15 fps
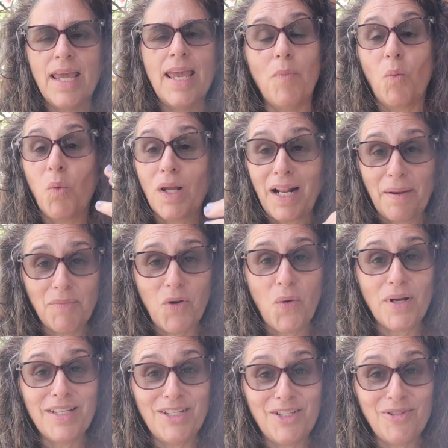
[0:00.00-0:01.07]
What I'm
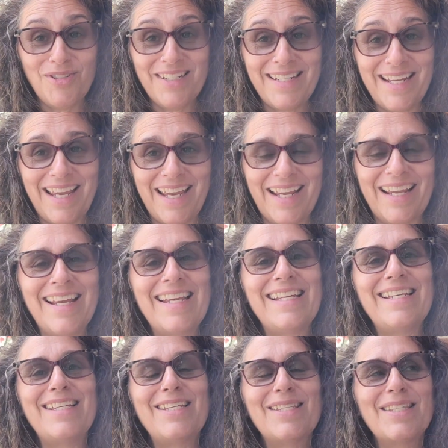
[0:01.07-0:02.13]
going to do
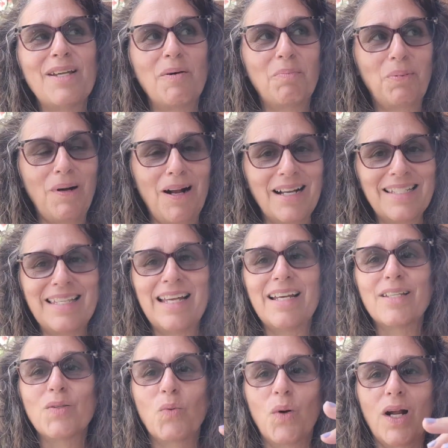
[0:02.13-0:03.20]
today is a
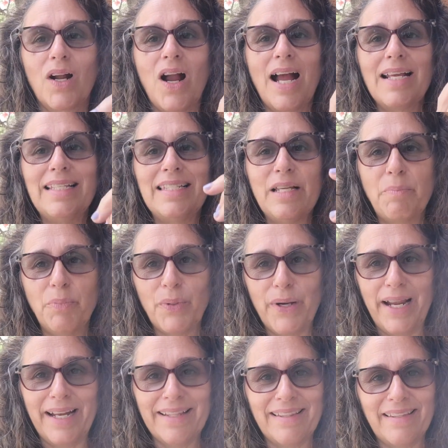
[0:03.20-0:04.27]
process where I
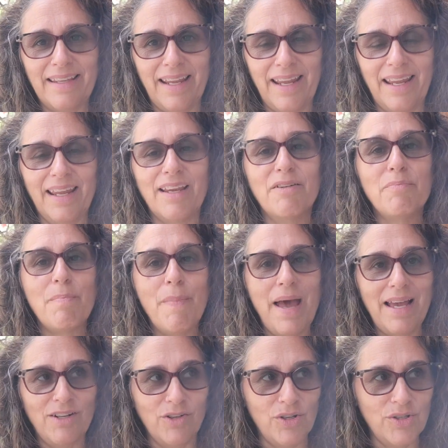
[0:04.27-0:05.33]
separate the
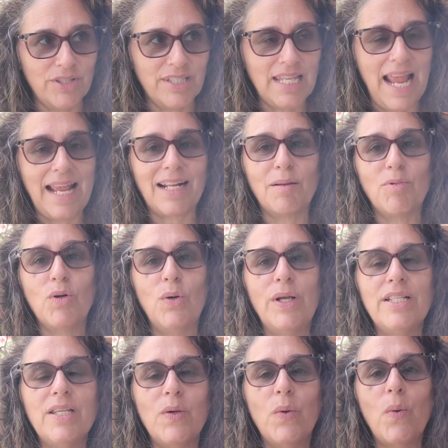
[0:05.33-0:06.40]
petals and I'm going
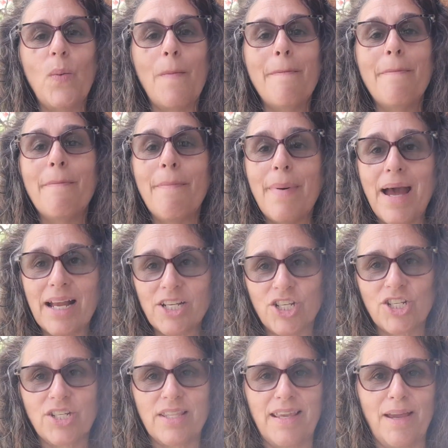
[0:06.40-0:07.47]
to
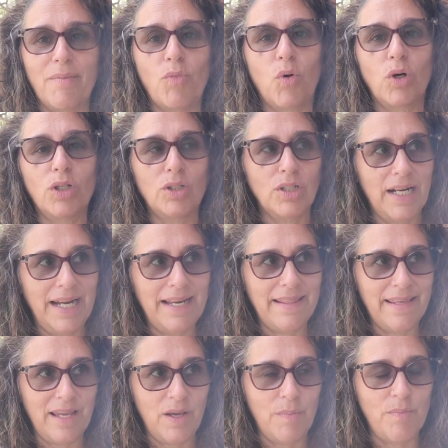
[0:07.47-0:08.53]
mash them or grind
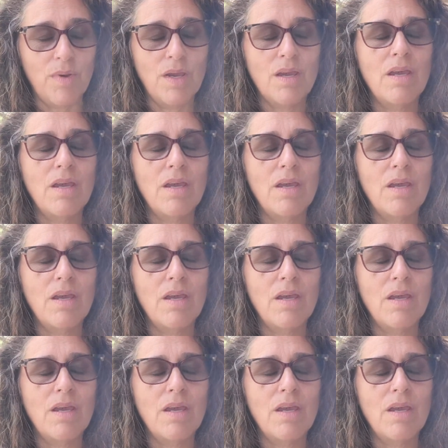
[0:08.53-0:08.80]
them